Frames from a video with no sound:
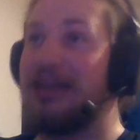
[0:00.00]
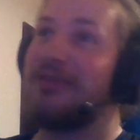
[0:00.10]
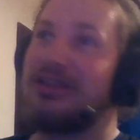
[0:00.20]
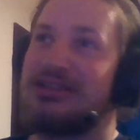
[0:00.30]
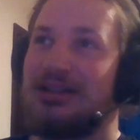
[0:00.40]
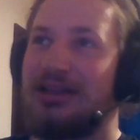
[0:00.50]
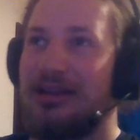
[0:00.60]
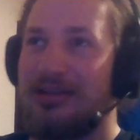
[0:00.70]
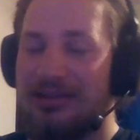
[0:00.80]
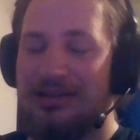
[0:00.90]
if it's
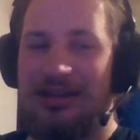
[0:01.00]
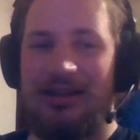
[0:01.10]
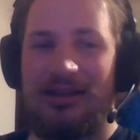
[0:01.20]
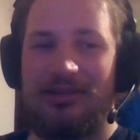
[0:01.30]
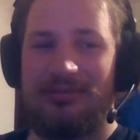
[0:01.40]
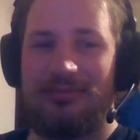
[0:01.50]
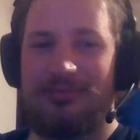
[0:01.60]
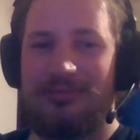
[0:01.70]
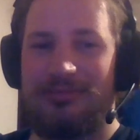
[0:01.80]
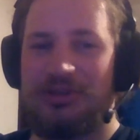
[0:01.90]
sunny, and
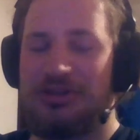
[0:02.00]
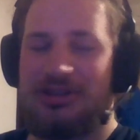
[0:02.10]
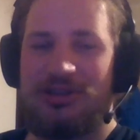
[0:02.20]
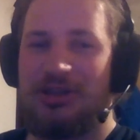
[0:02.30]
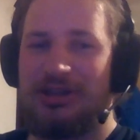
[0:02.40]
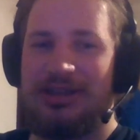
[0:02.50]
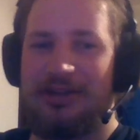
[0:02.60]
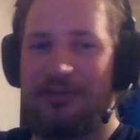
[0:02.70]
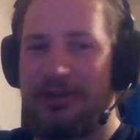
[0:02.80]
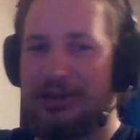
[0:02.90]
then you're just enjoying
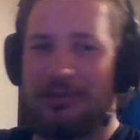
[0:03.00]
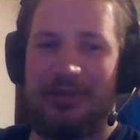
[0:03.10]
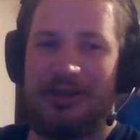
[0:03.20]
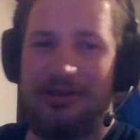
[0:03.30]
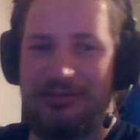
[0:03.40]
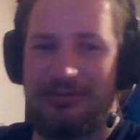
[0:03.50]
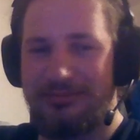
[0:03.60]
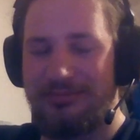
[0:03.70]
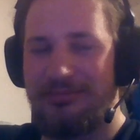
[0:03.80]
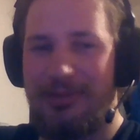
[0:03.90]
there, drinking a beer,
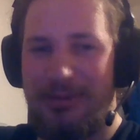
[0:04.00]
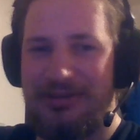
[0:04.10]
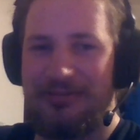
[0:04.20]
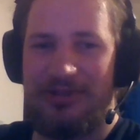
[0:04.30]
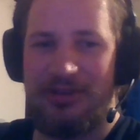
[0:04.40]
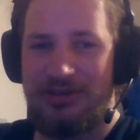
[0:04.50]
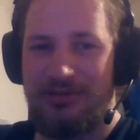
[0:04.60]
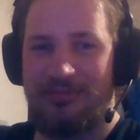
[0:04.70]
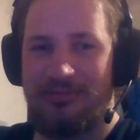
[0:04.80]
maybe some fish.